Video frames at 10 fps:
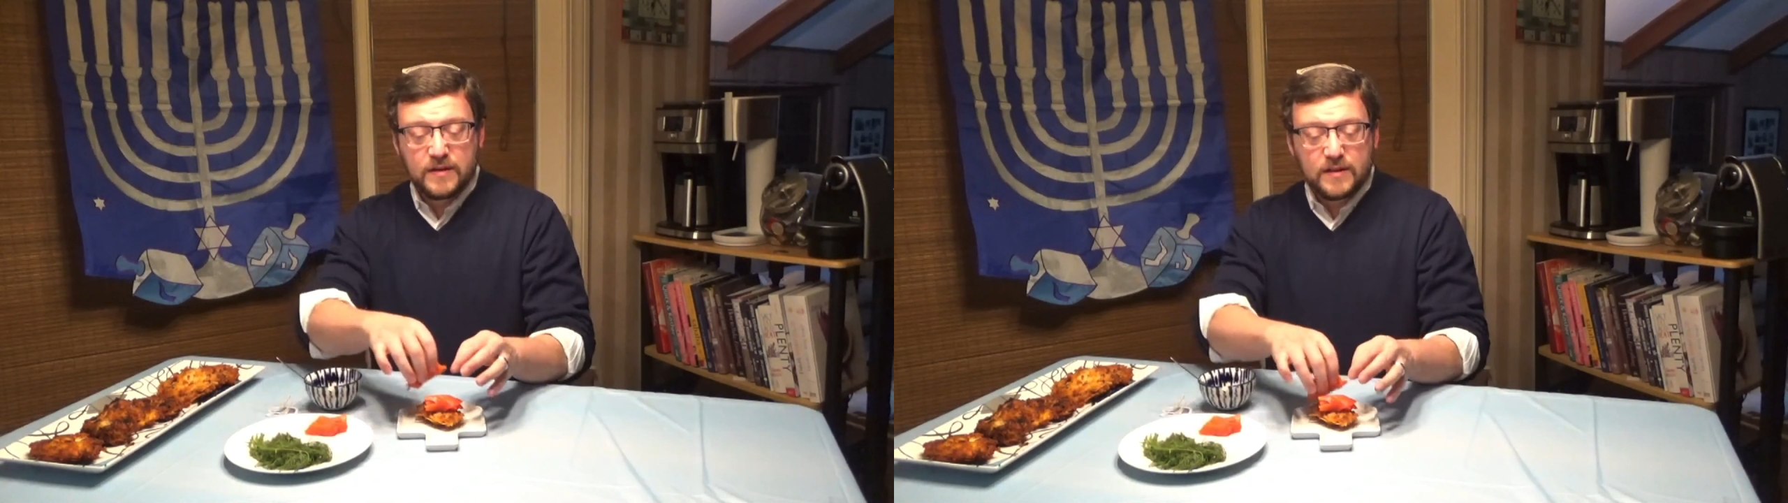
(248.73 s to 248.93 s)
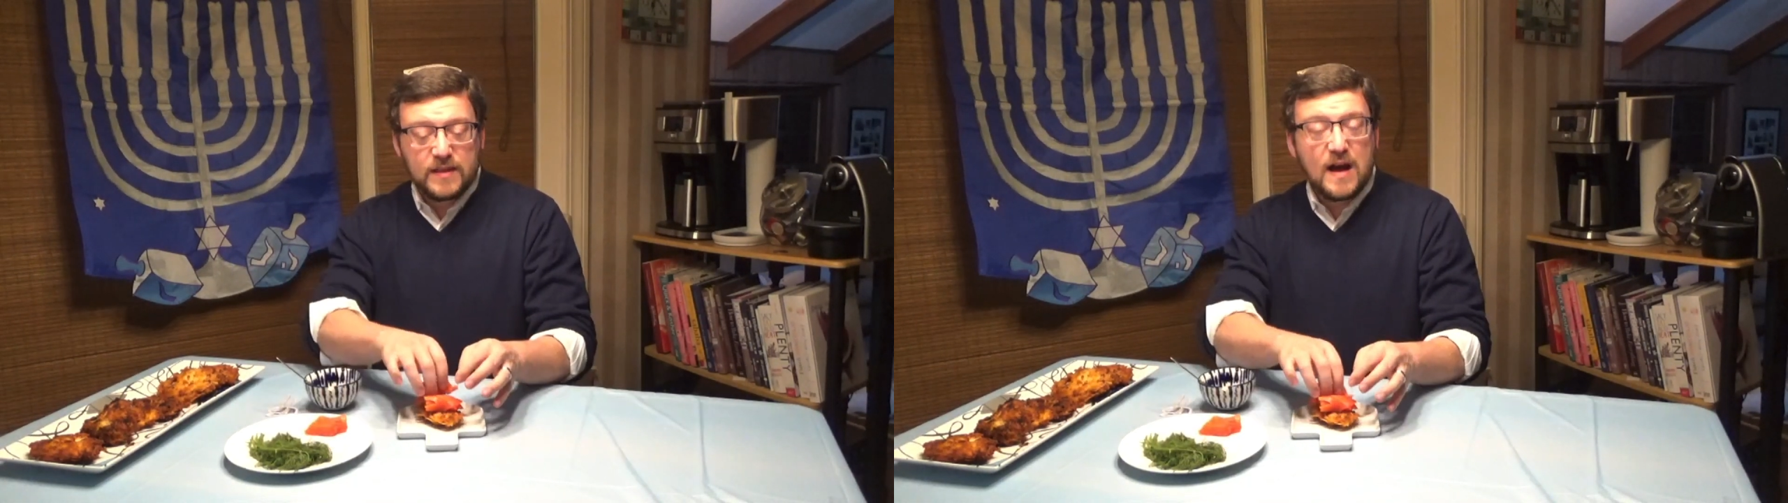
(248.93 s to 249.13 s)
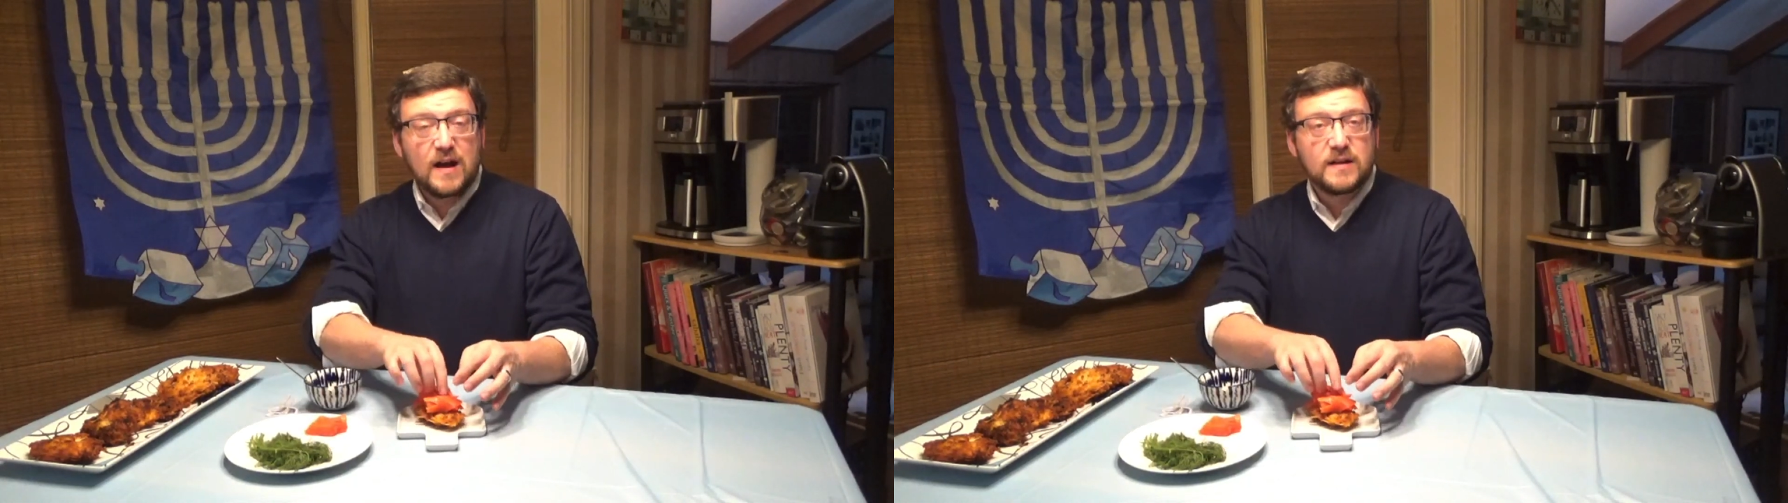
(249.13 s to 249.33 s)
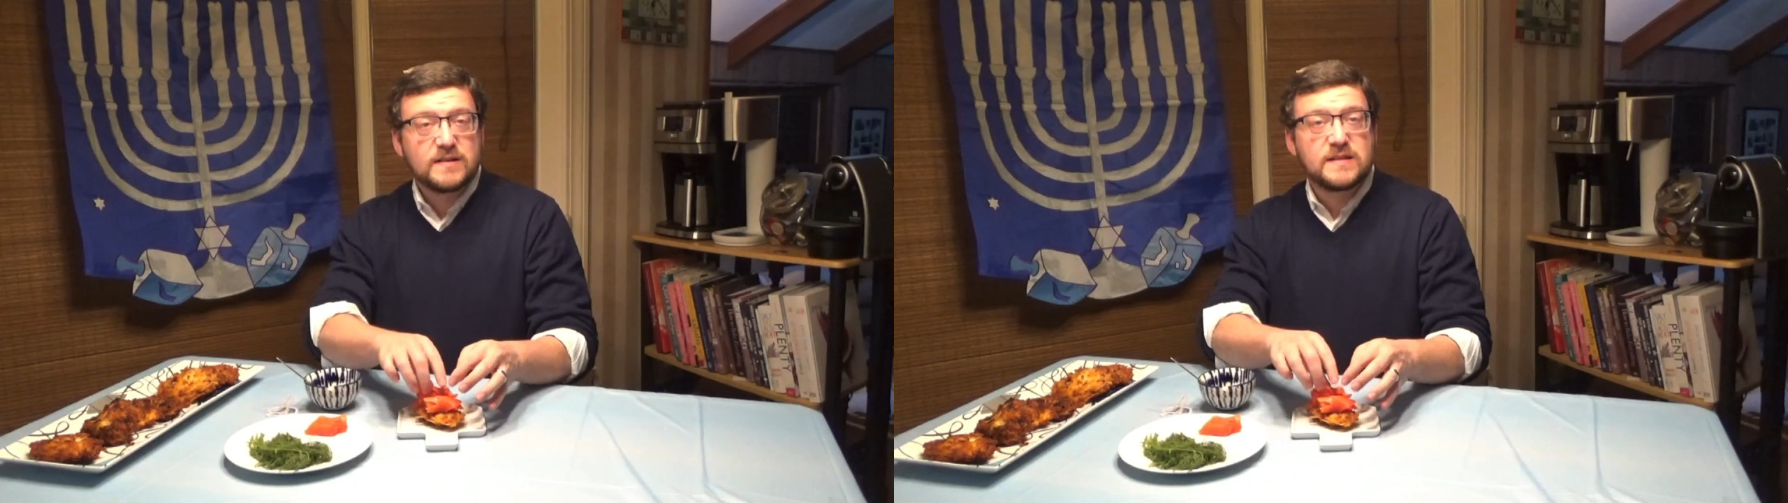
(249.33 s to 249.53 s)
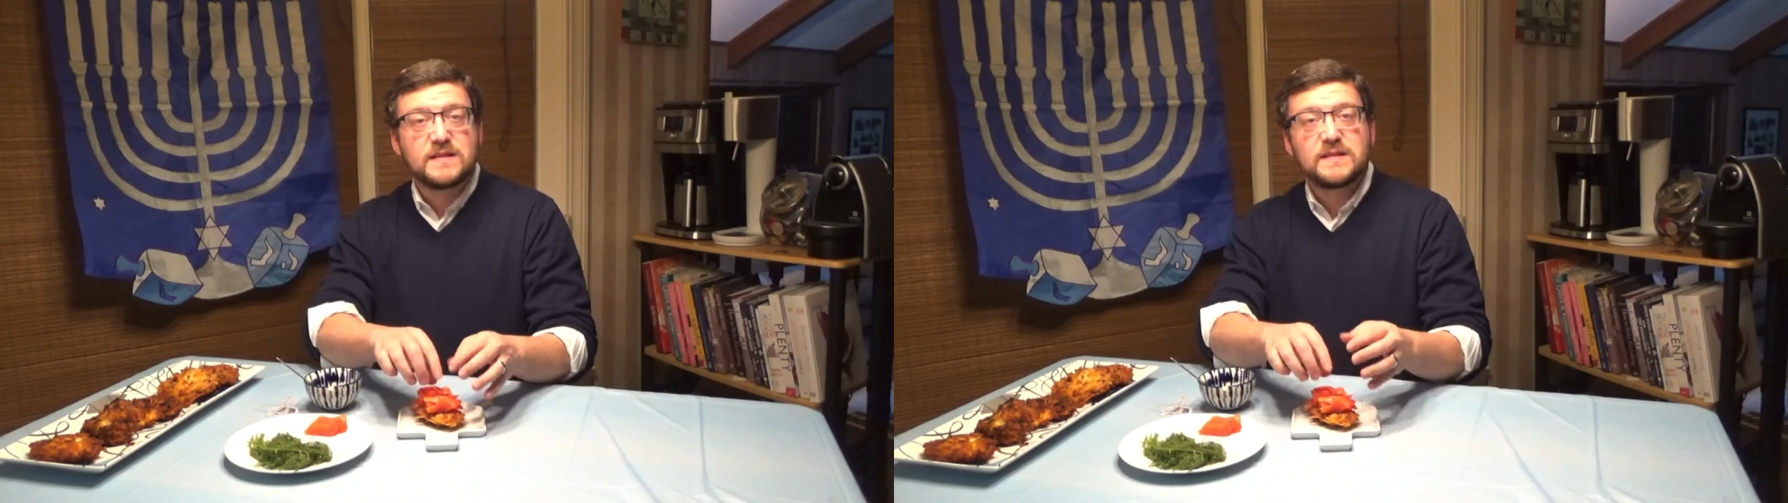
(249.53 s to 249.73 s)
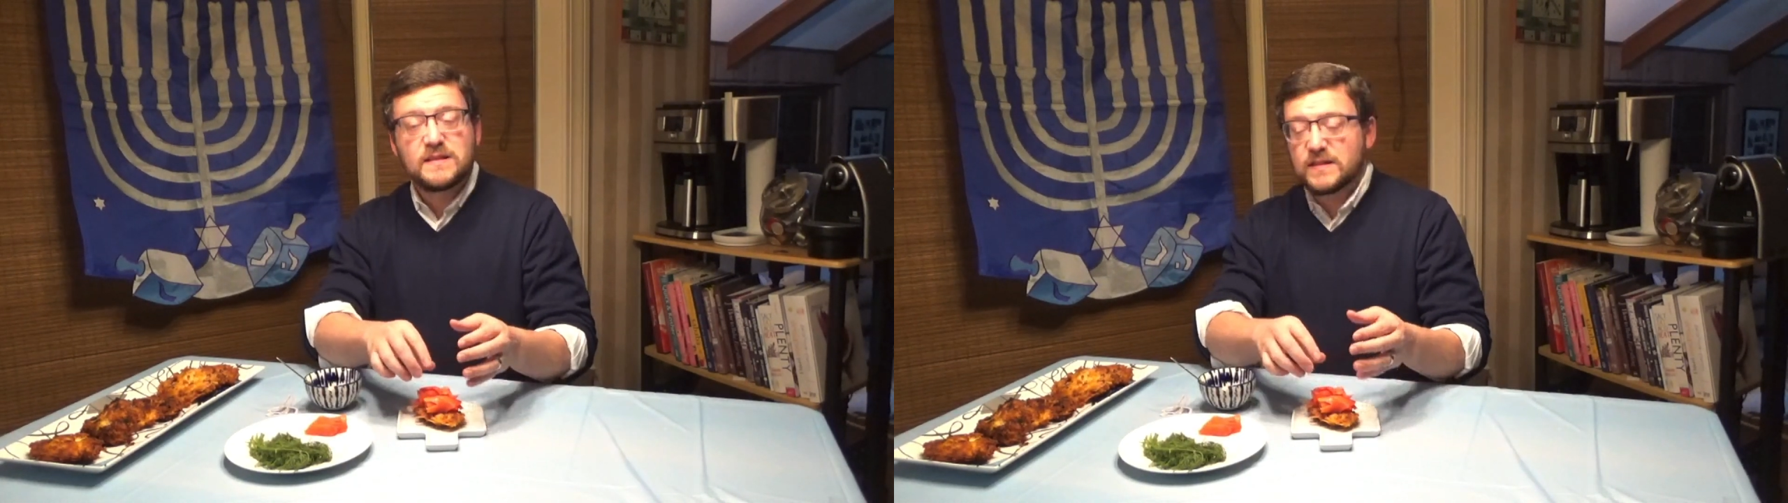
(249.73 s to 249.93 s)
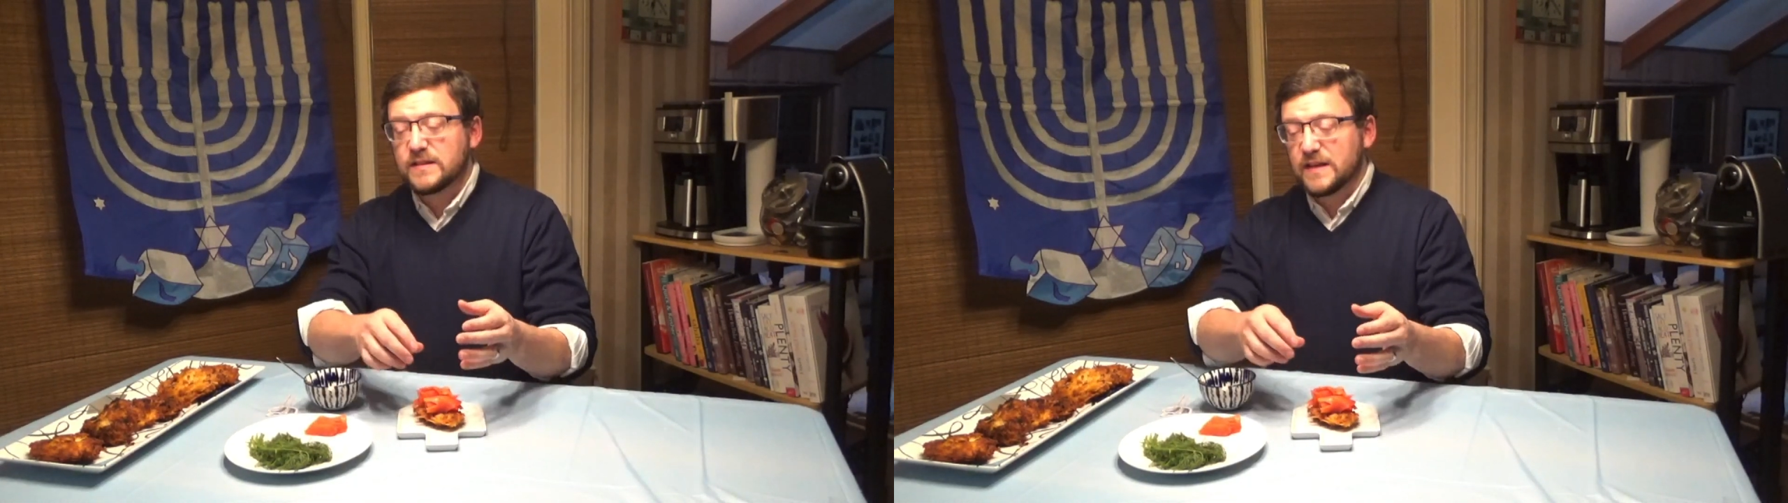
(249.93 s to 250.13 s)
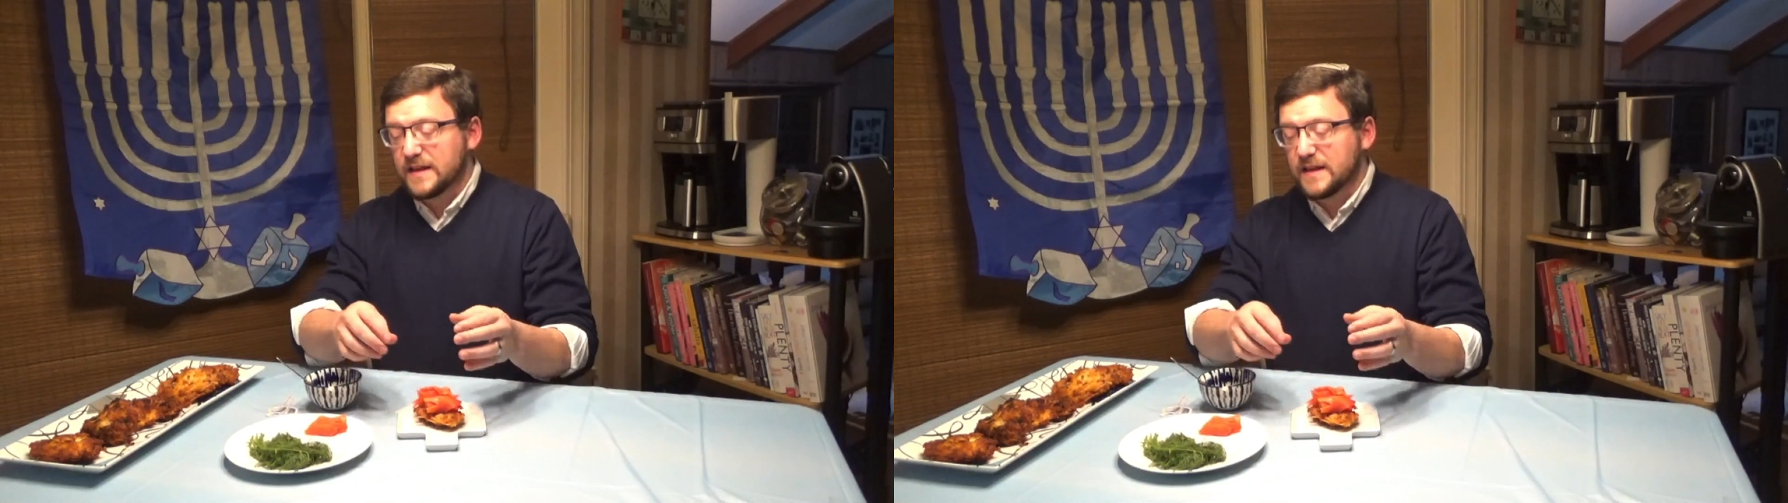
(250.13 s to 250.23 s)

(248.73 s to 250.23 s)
Lox, dill,